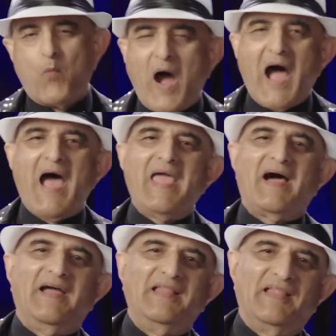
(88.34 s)
why
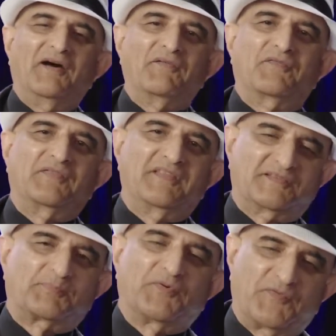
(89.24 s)
I love
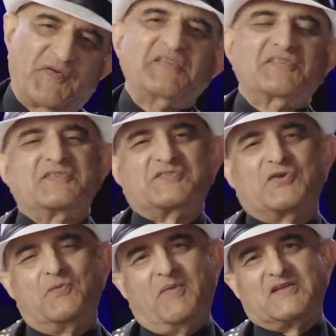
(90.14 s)
this profession
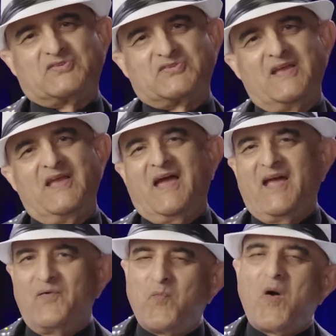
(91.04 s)
so much
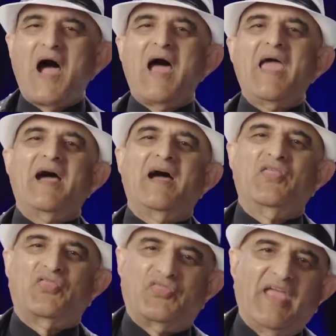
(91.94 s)
and why
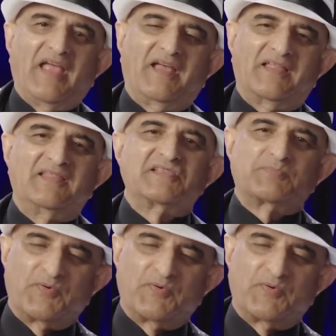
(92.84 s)
I think this